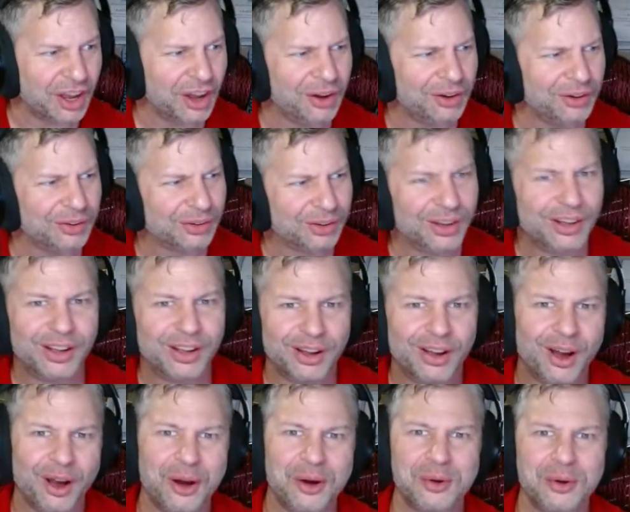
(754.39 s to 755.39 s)
Oh,
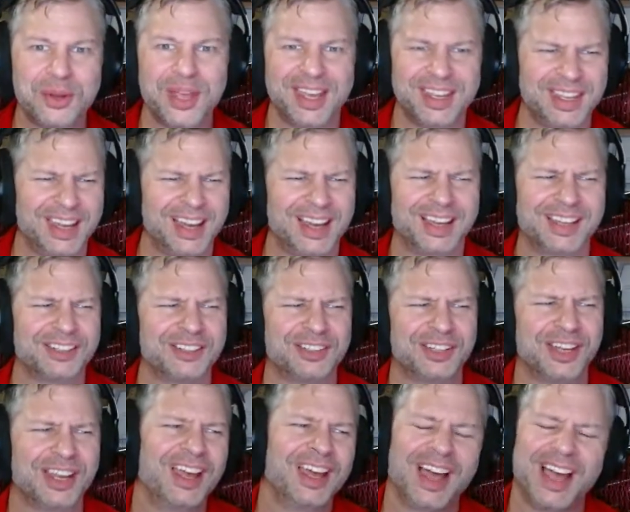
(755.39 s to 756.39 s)
okay, yeah, I
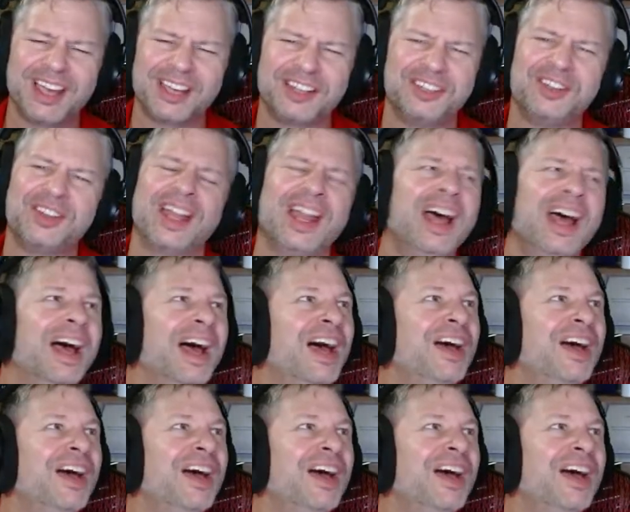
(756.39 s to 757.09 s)
can do that.